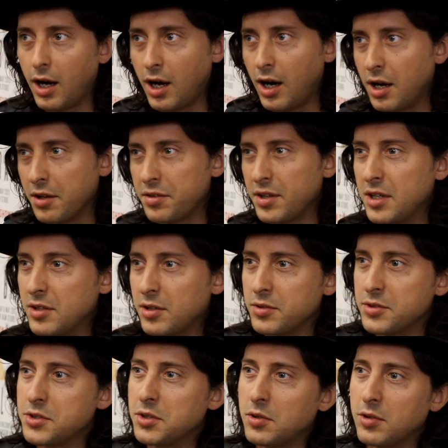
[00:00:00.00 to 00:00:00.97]
I think
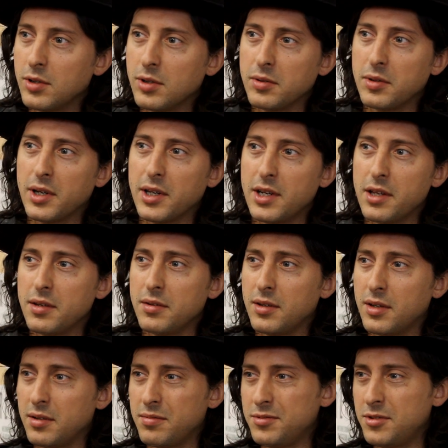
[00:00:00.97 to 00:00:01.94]
on tour, like,
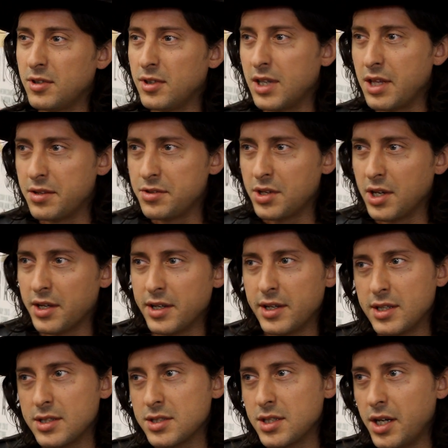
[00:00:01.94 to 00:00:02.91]
a good leather
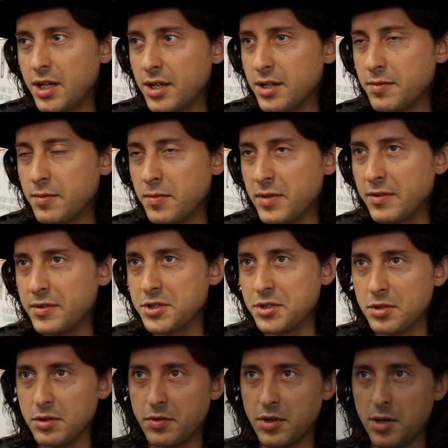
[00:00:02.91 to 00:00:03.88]
jacket is kind of a bit of a
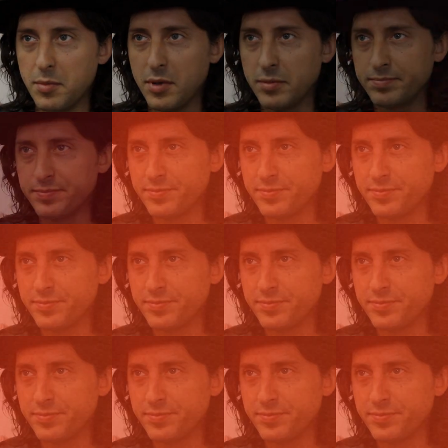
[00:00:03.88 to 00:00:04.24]
suit of armour.